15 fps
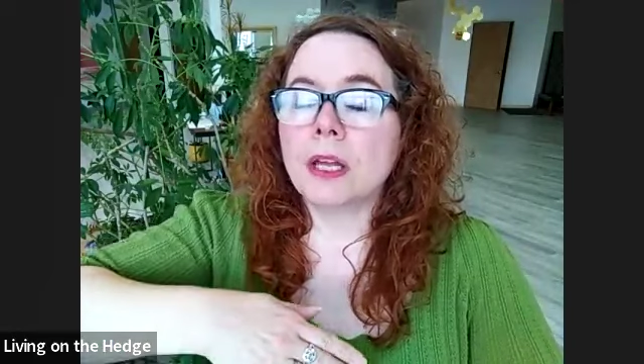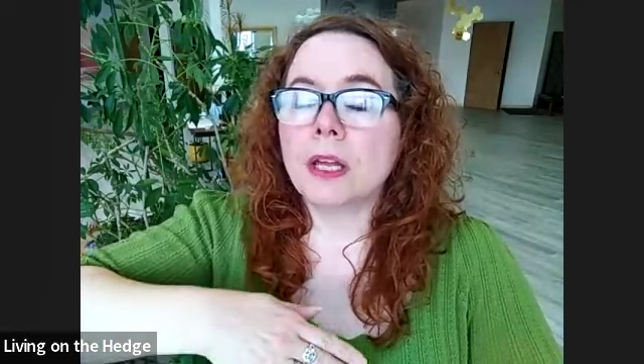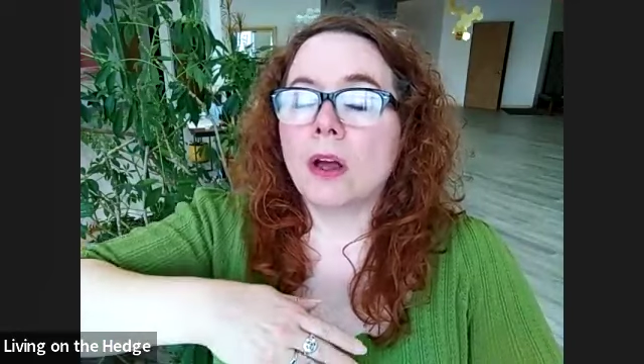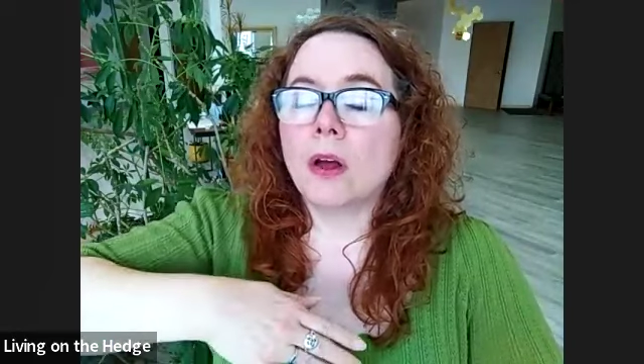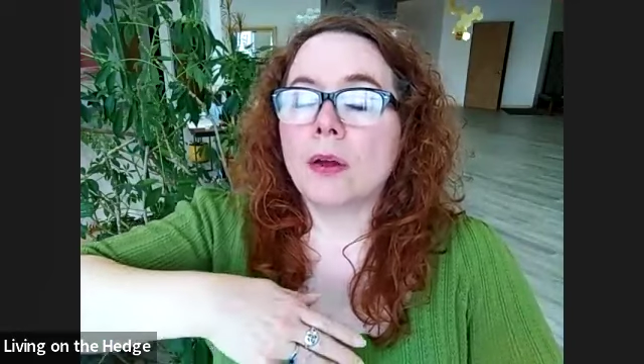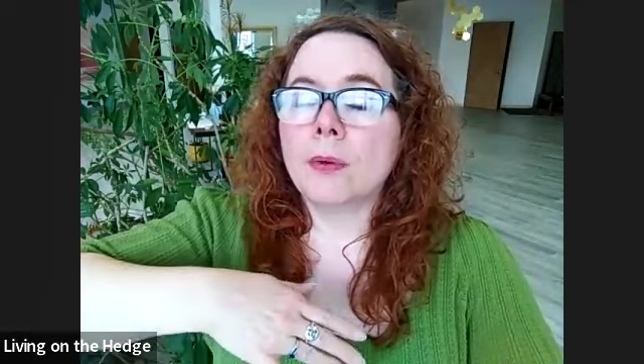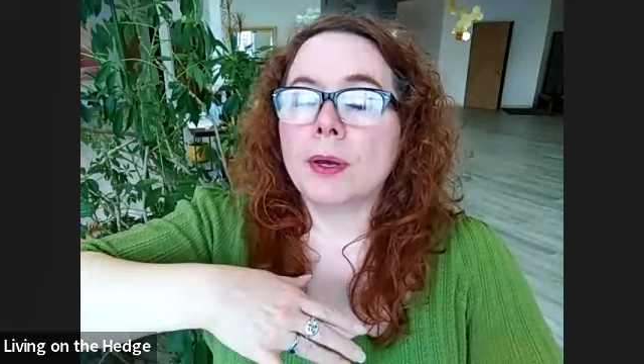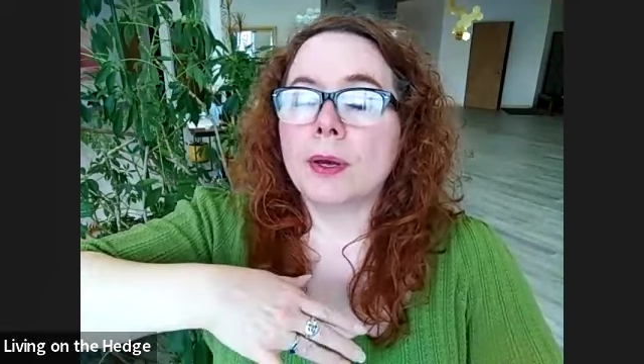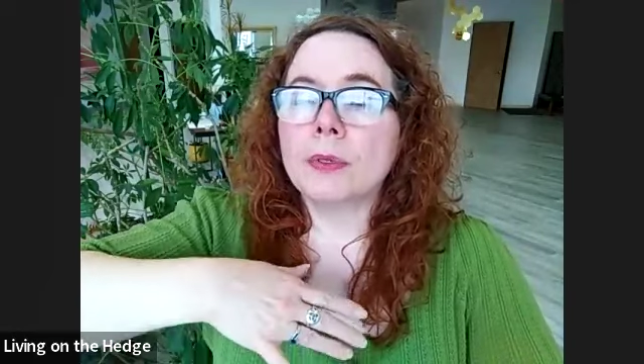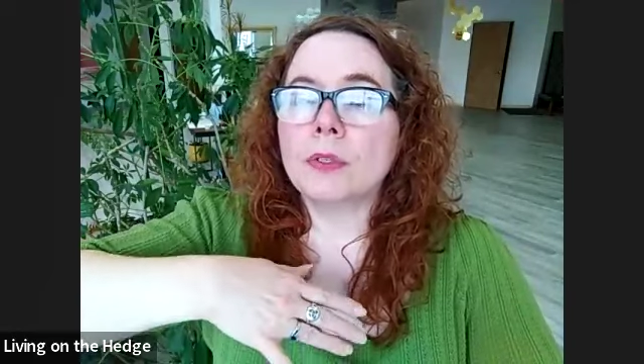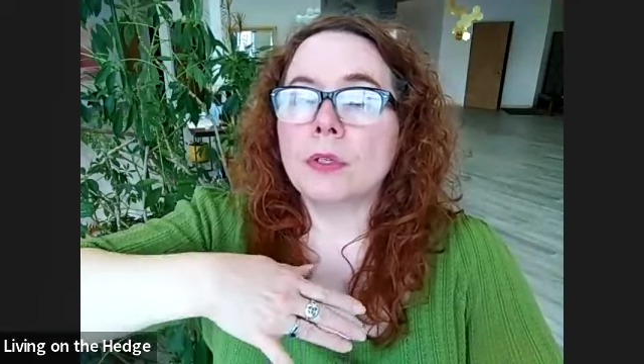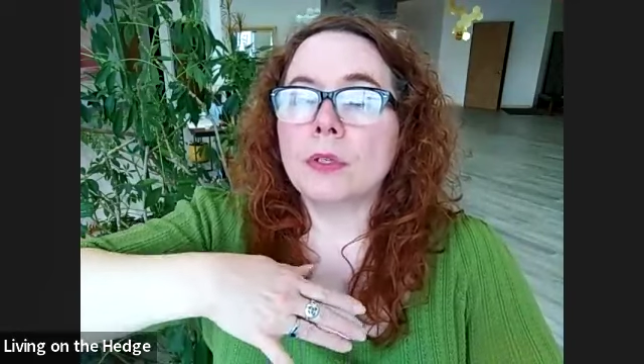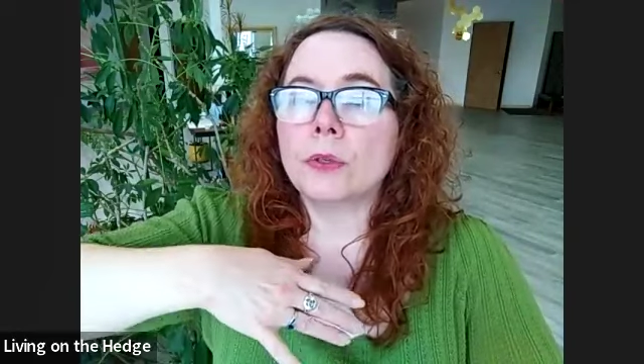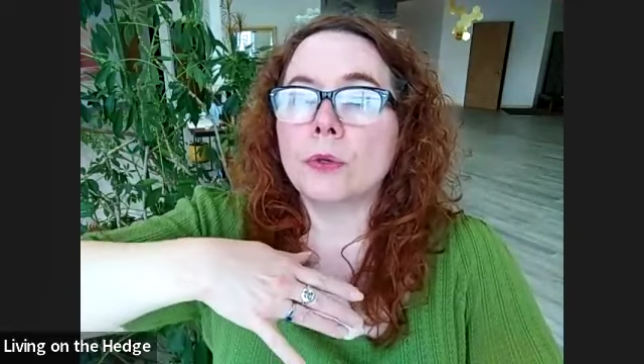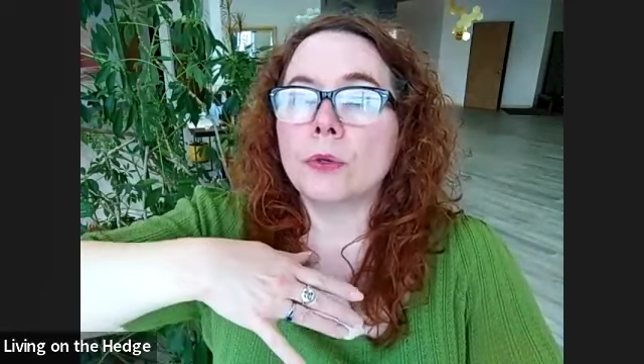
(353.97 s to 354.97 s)
all the way up into
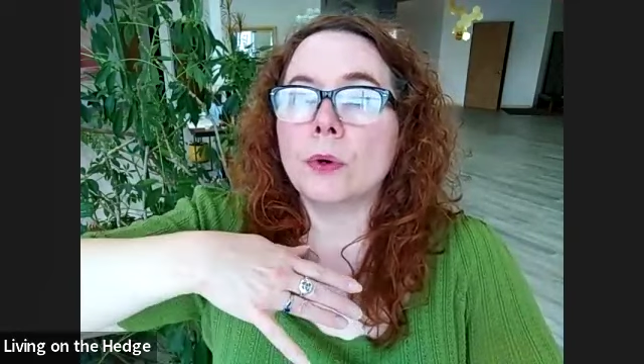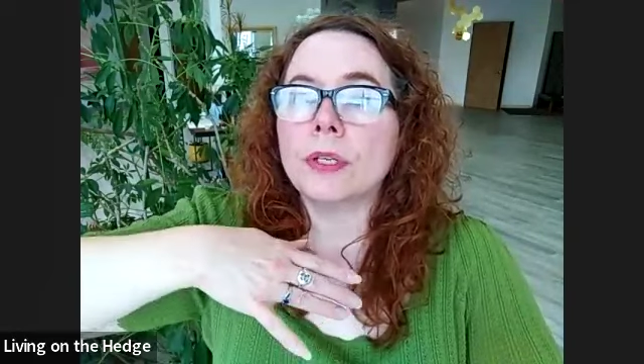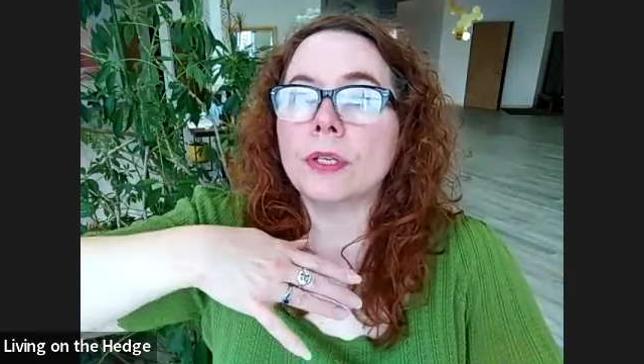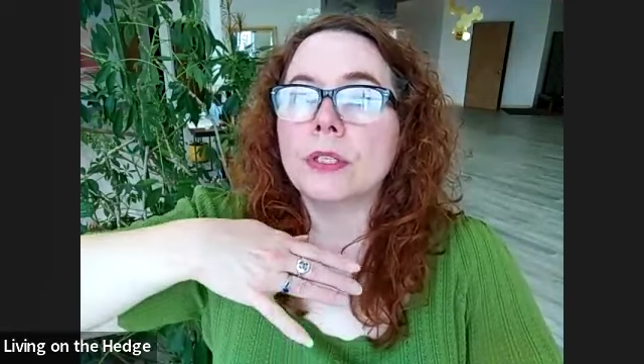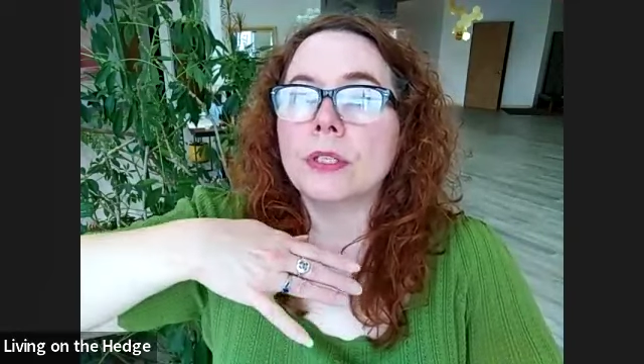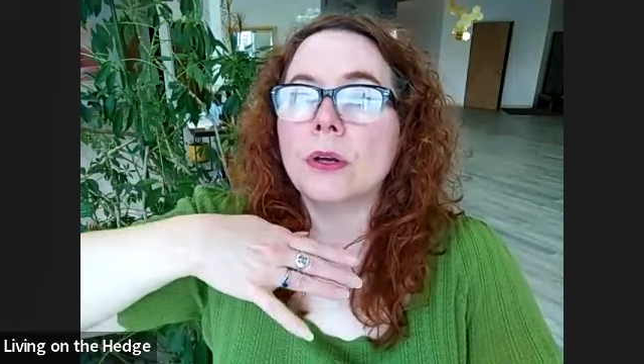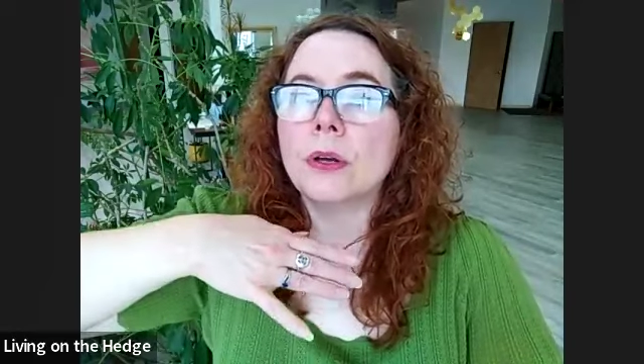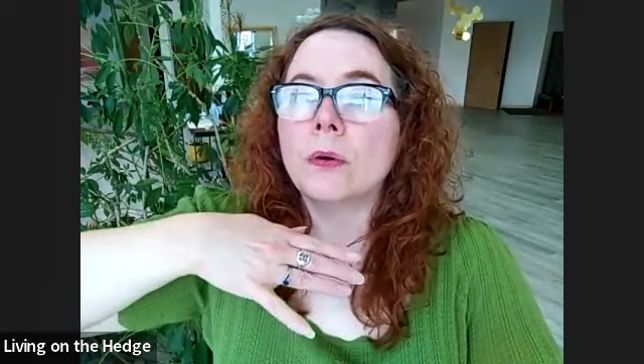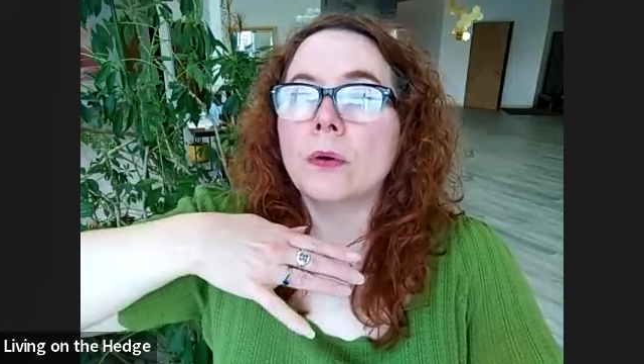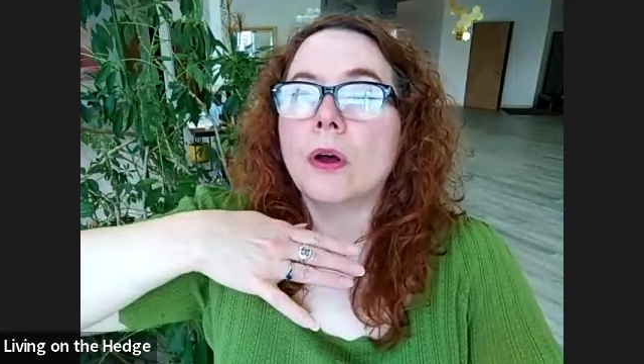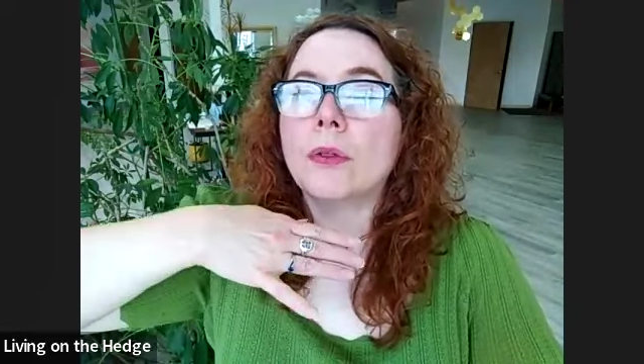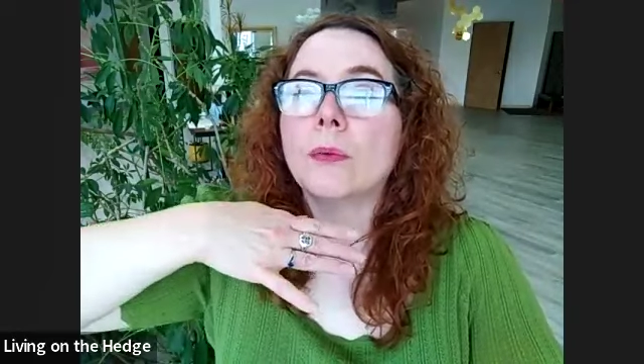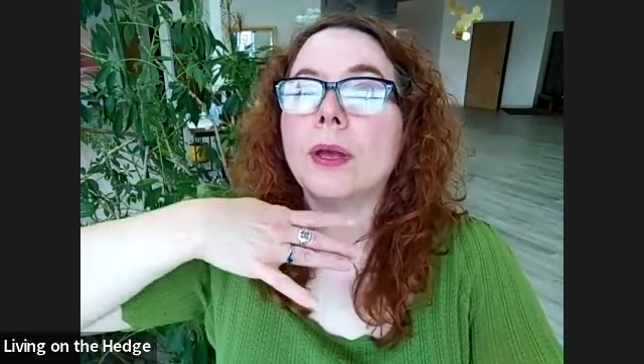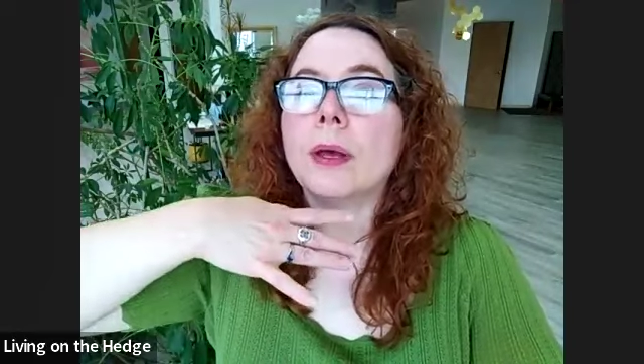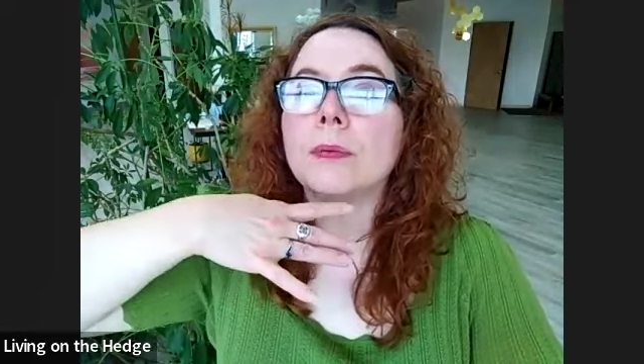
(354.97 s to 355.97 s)
your torso, all
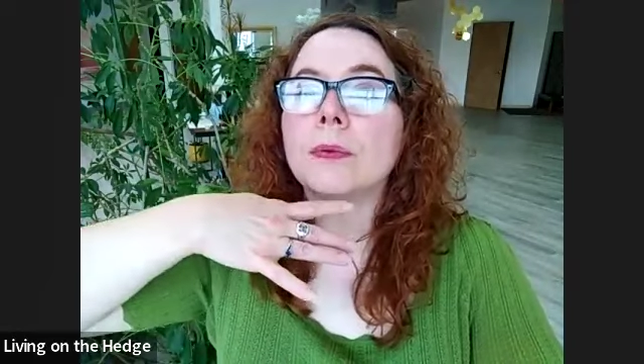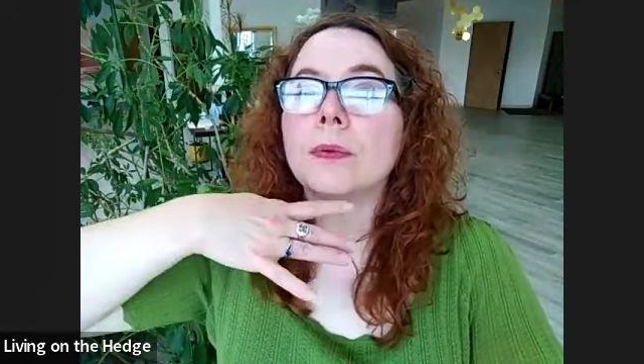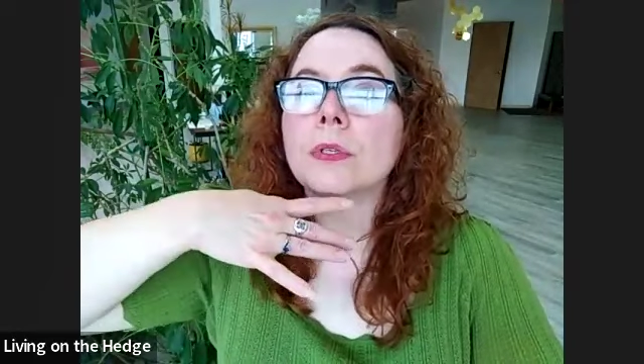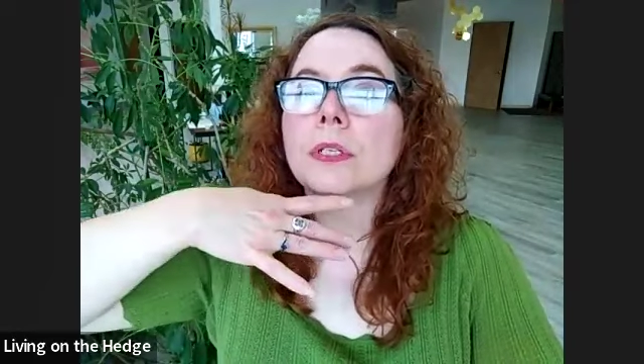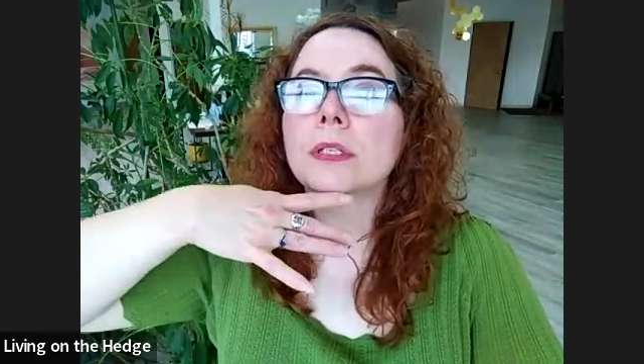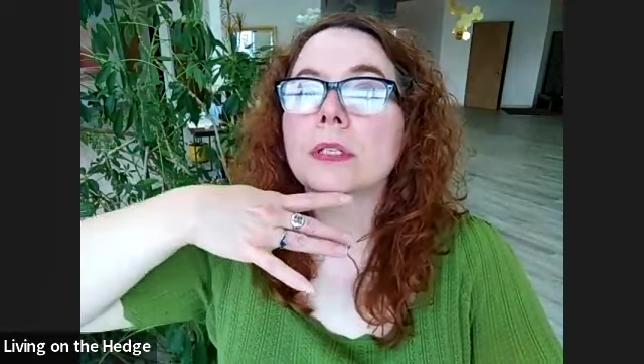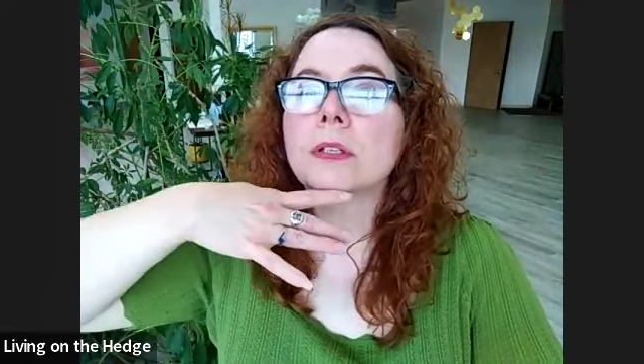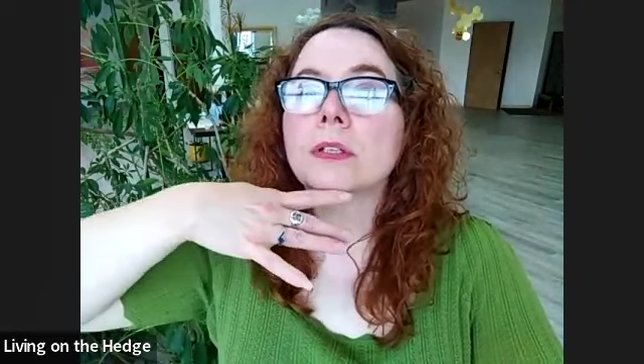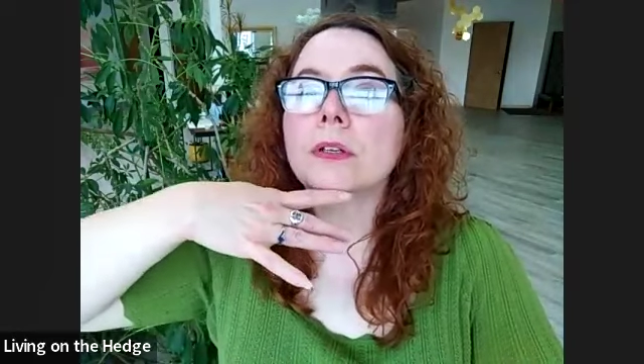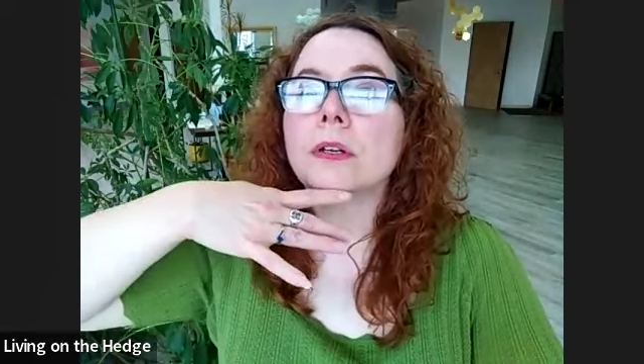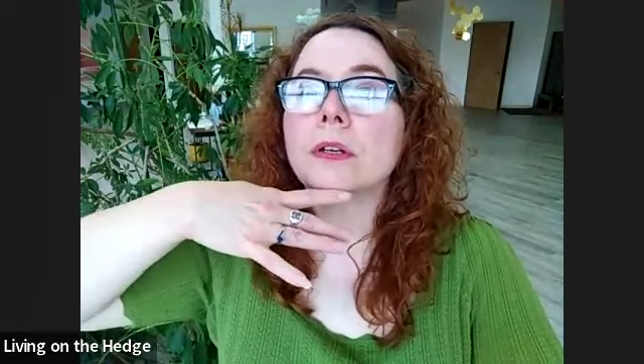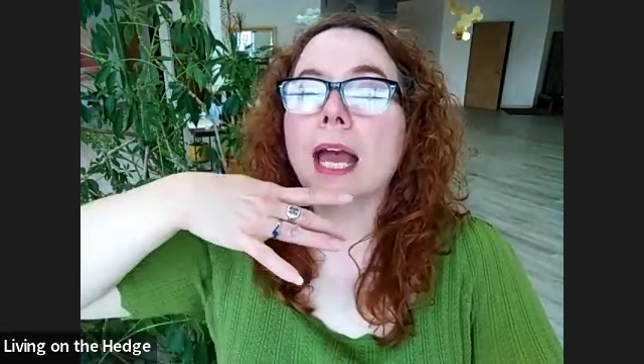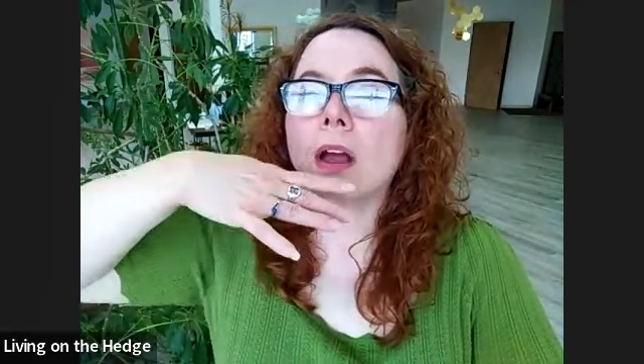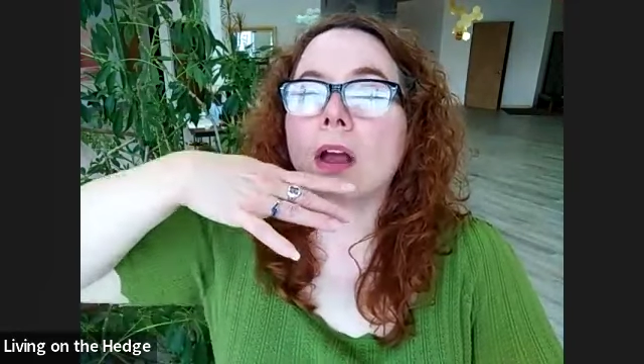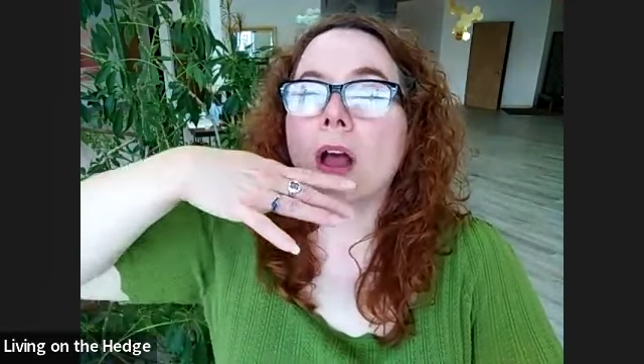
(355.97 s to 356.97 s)
the way up to your
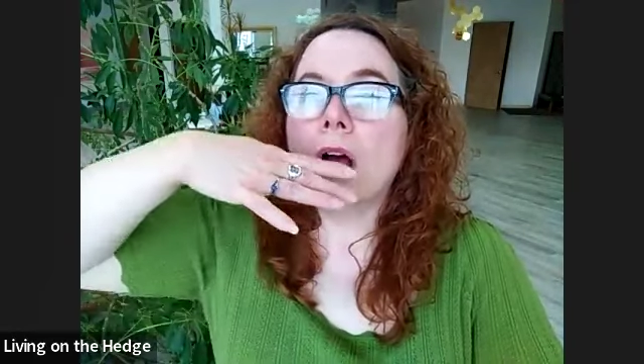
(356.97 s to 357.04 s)
neck,